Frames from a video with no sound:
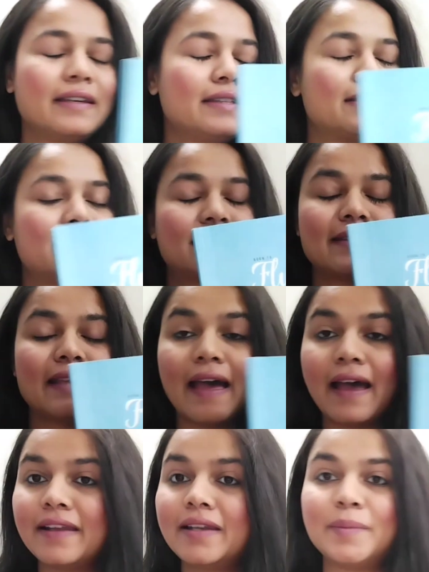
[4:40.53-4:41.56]
It's
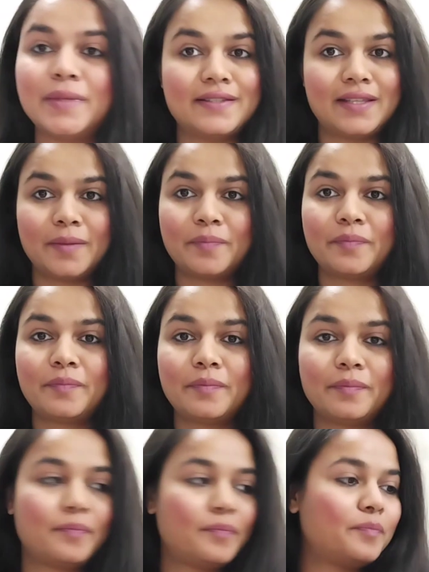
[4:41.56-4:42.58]
an amazing
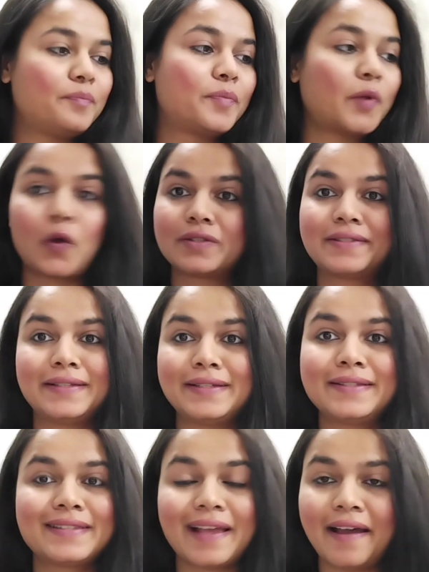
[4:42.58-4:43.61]

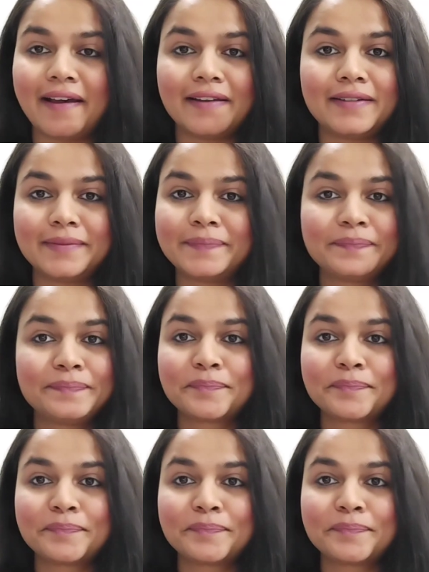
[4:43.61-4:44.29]
process, and